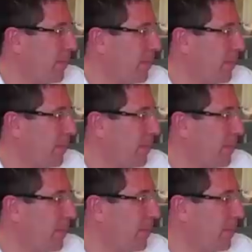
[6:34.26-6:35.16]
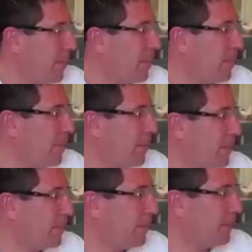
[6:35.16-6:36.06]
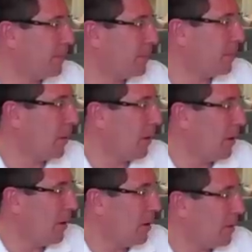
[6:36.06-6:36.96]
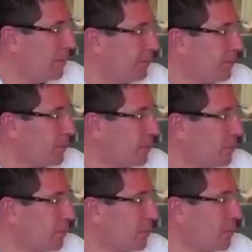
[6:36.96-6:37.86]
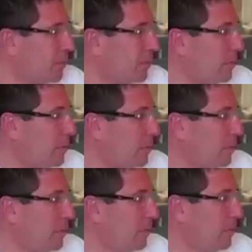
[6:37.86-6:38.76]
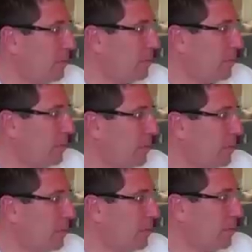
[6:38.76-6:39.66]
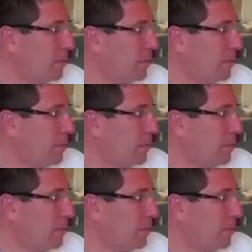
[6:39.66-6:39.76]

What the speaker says: (silent)